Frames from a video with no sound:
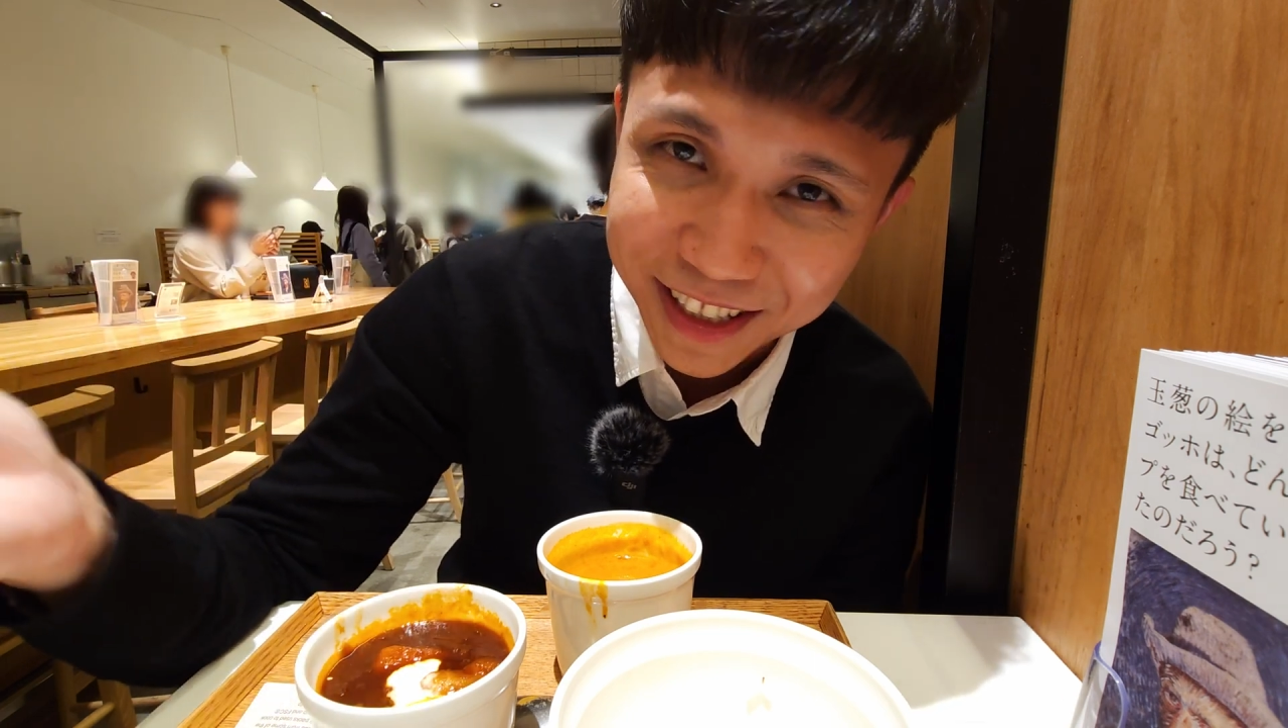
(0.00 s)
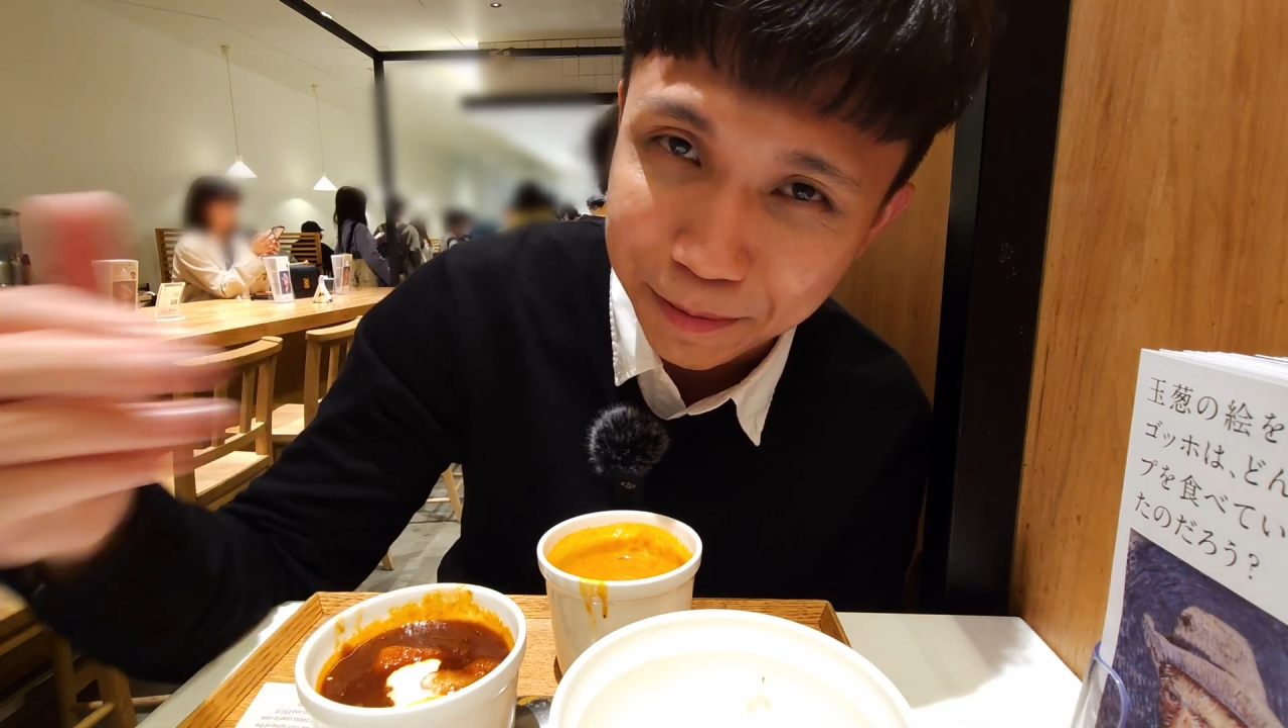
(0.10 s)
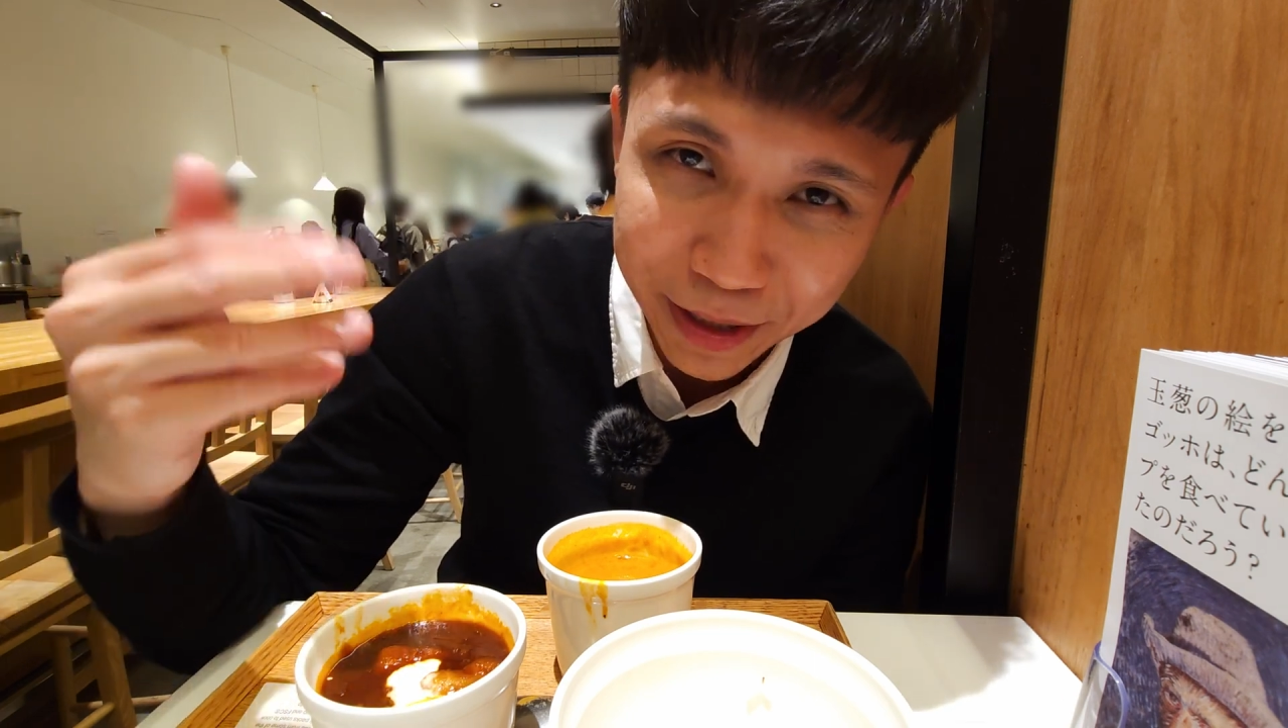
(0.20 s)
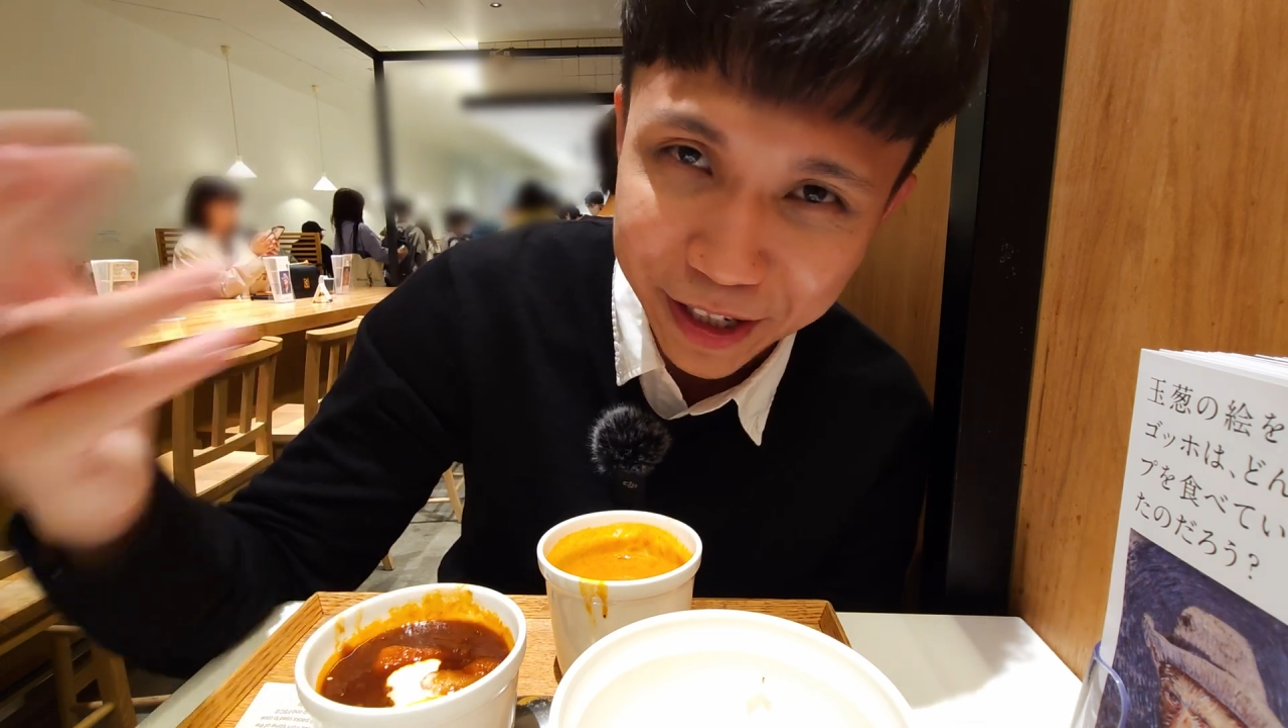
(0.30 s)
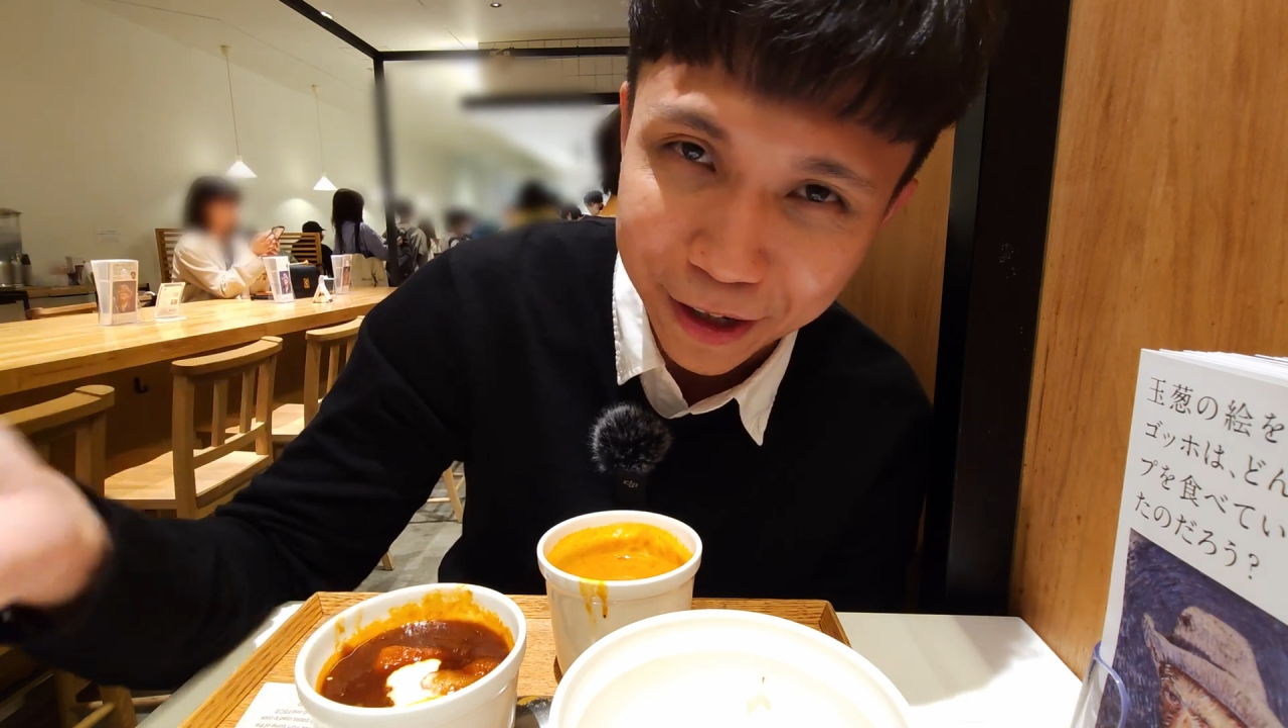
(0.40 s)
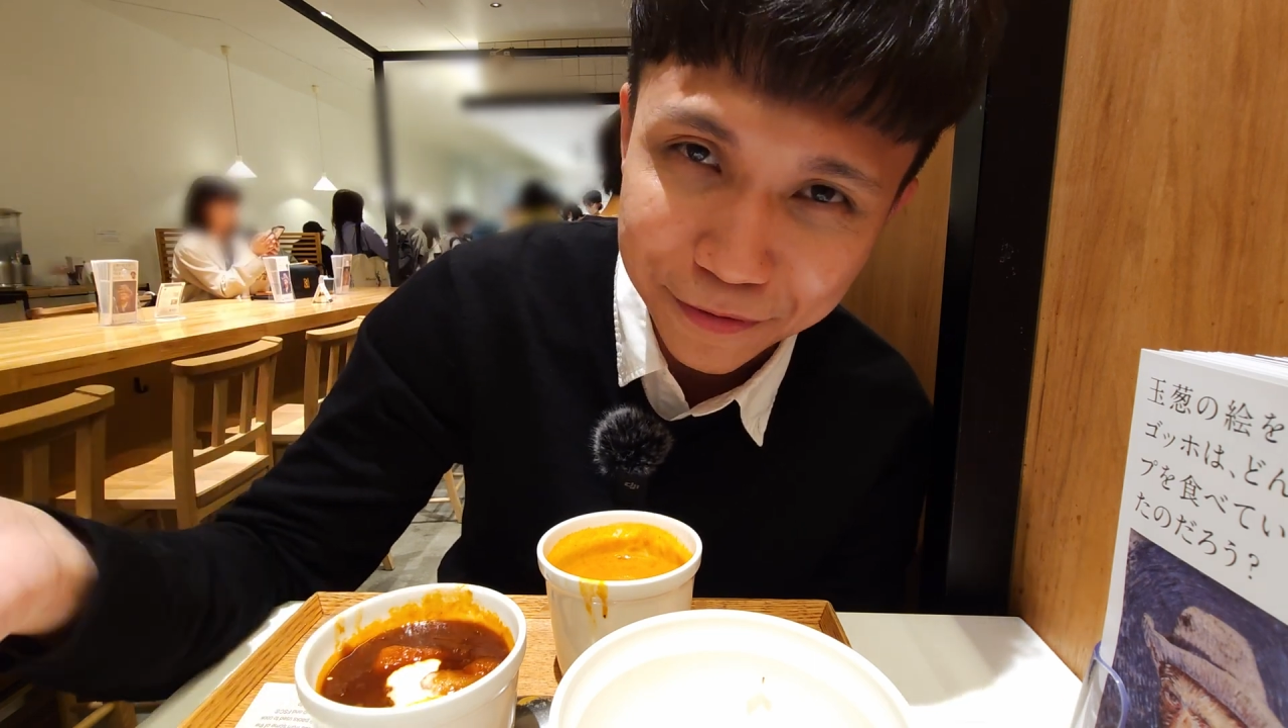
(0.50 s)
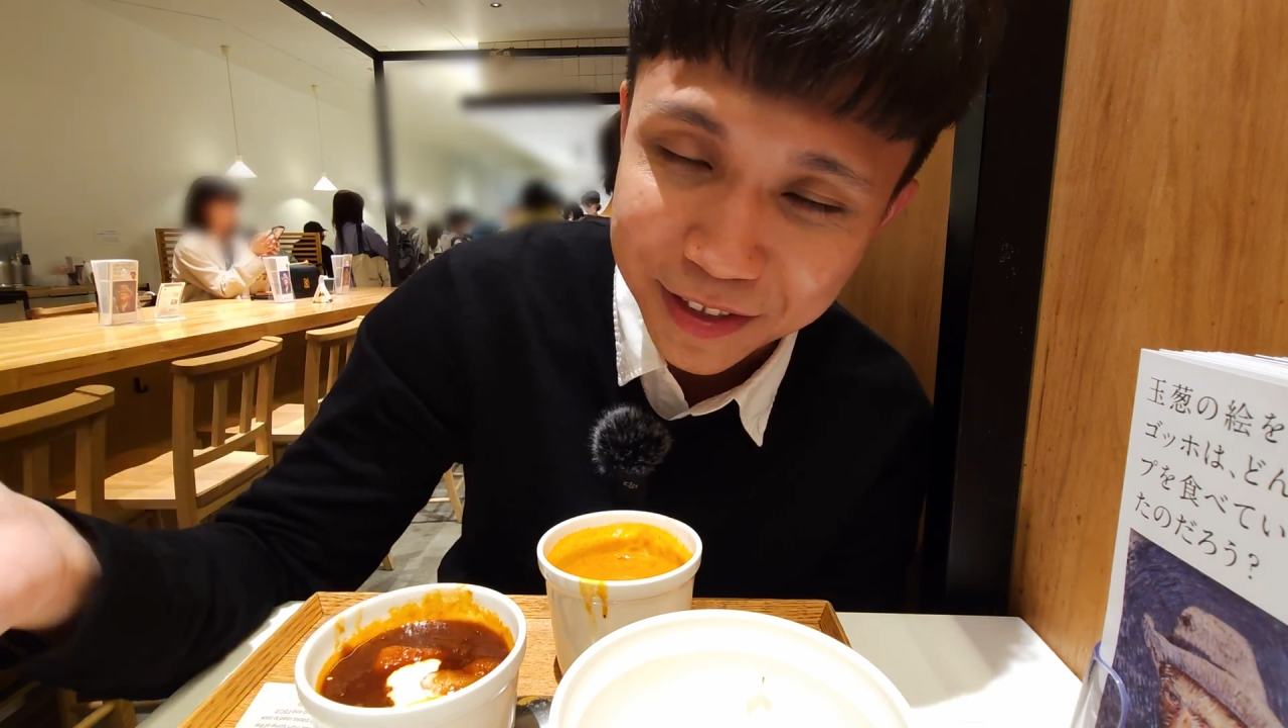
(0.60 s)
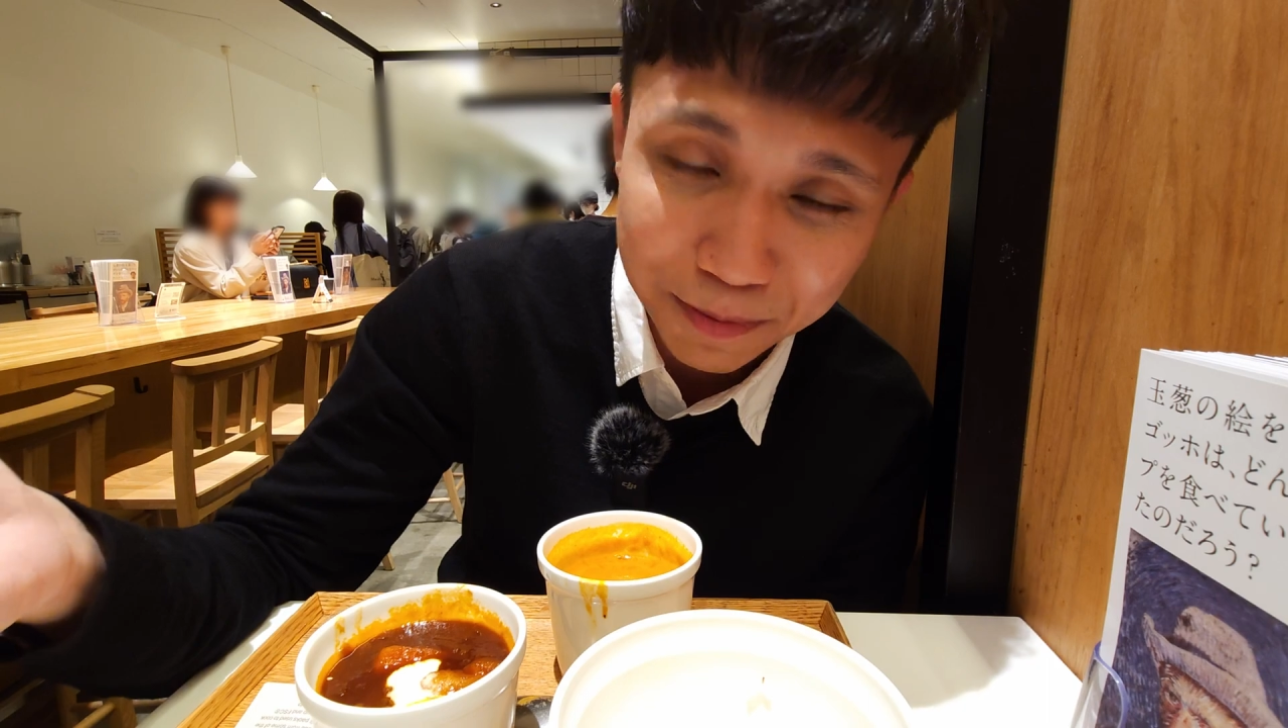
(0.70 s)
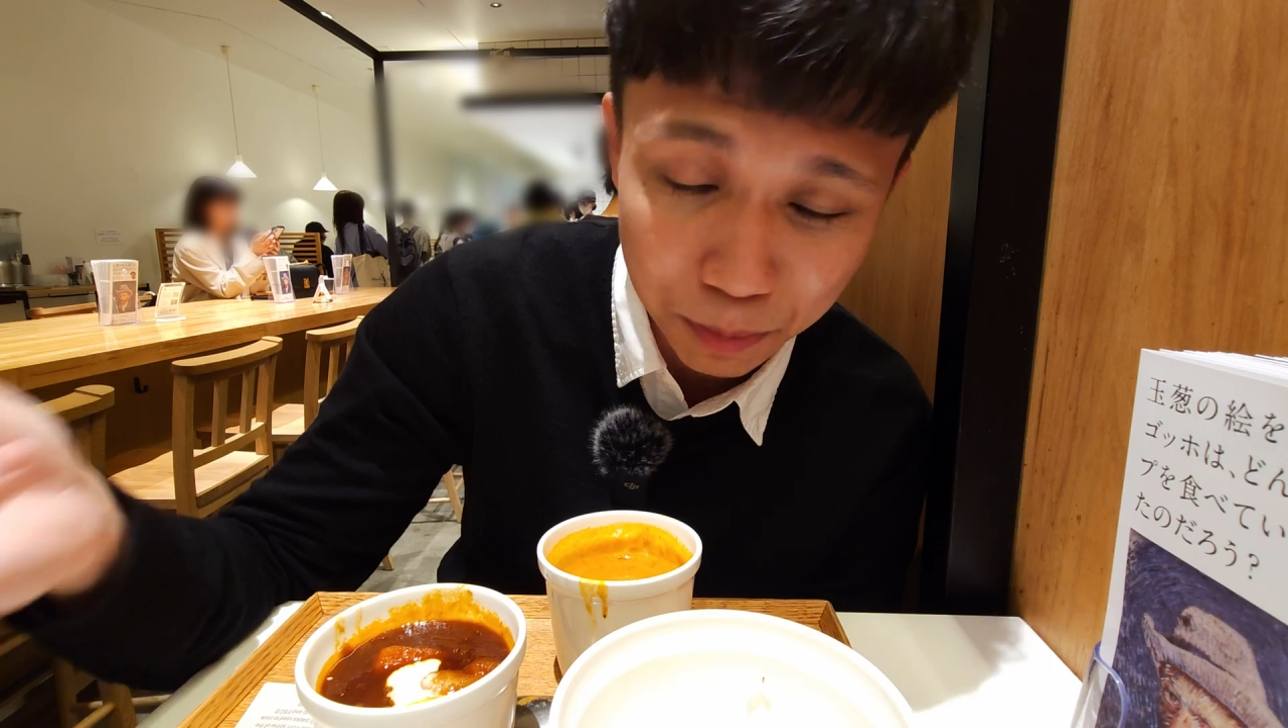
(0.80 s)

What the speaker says: the playoffs.